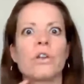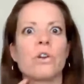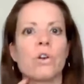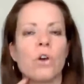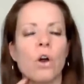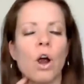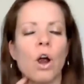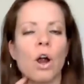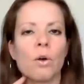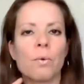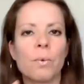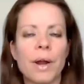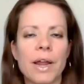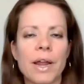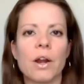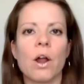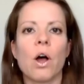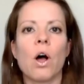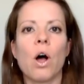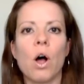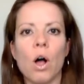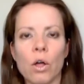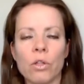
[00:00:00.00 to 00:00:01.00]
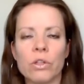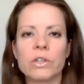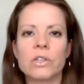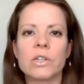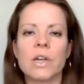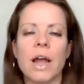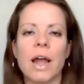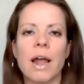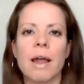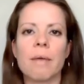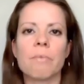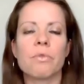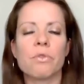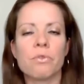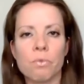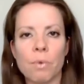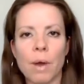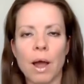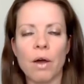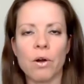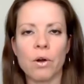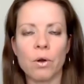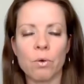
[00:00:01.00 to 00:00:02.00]
your heart rate all the time
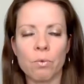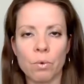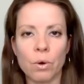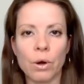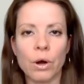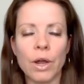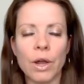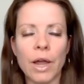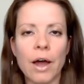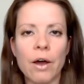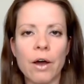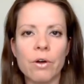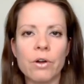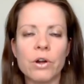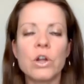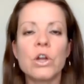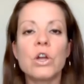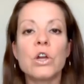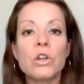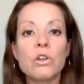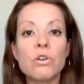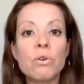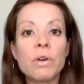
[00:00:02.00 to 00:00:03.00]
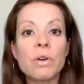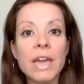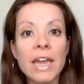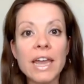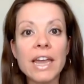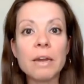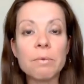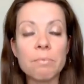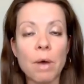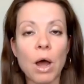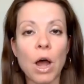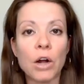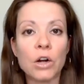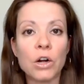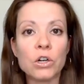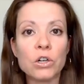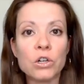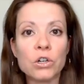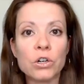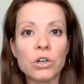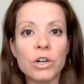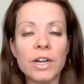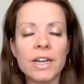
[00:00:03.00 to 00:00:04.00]
throughout a workout. You can
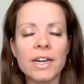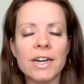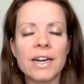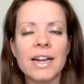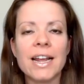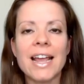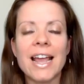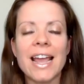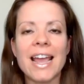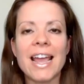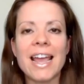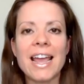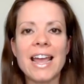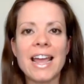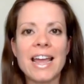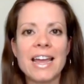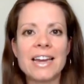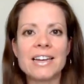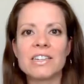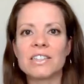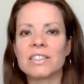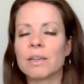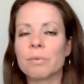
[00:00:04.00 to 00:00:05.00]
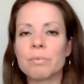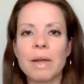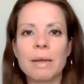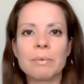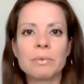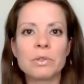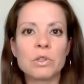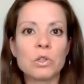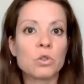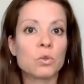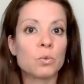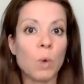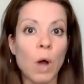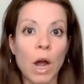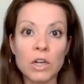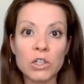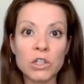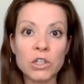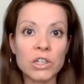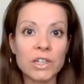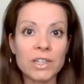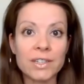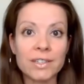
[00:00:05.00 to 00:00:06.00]
monitor it, and sometimes there's
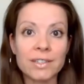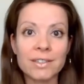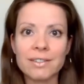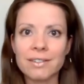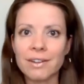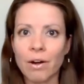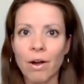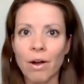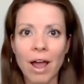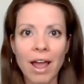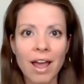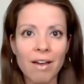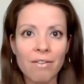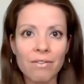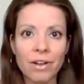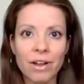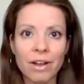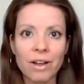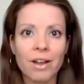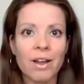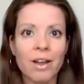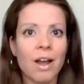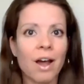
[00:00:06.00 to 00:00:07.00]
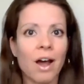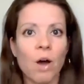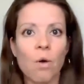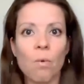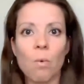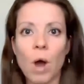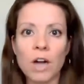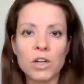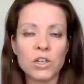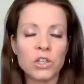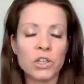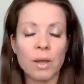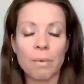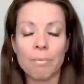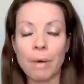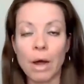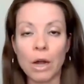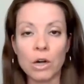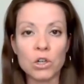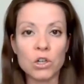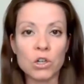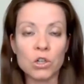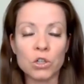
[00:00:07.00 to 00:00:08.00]
watches. I have a watch that
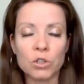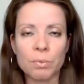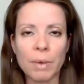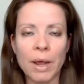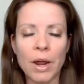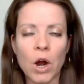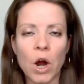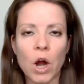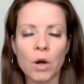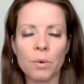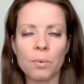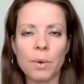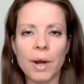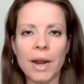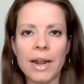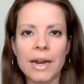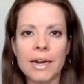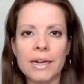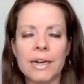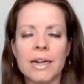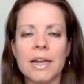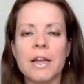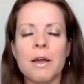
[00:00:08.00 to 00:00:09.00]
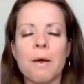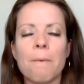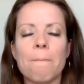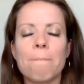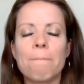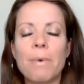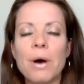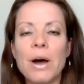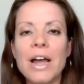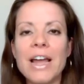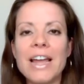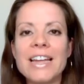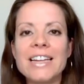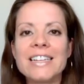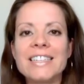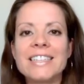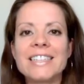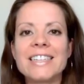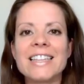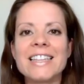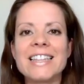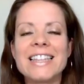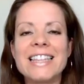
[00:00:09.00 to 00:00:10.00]
monitors my heart rate,
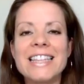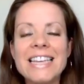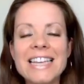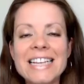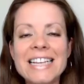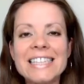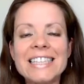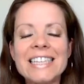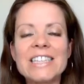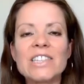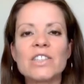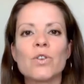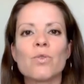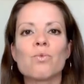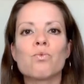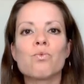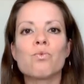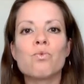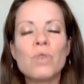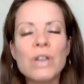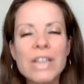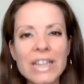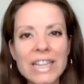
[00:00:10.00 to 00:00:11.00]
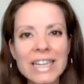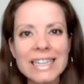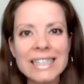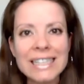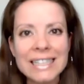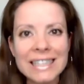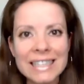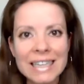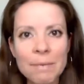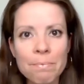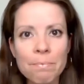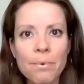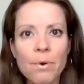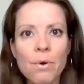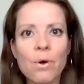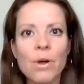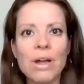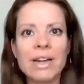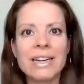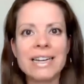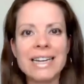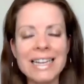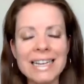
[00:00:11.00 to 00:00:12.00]
but this is a really simple
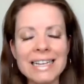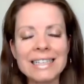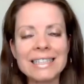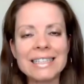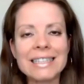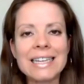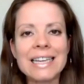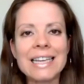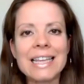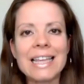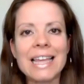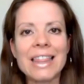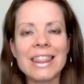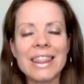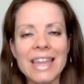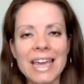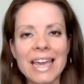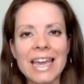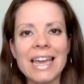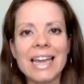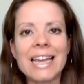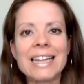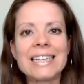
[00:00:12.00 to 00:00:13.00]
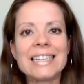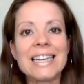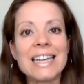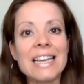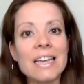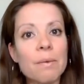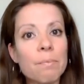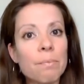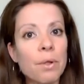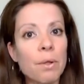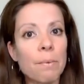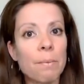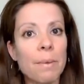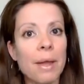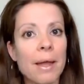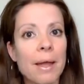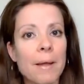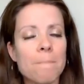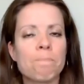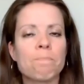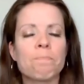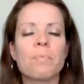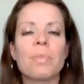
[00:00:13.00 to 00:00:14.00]
and easy thing to
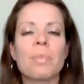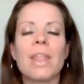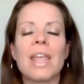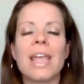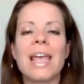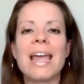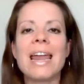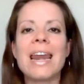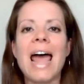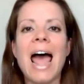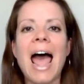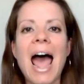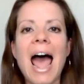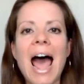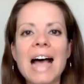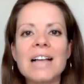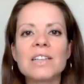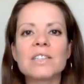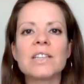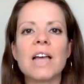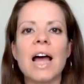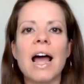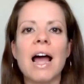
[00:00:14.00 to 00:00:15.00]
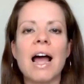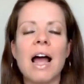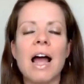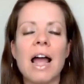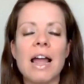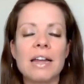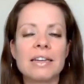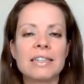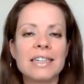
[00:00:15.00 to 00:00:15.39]
implement. And as I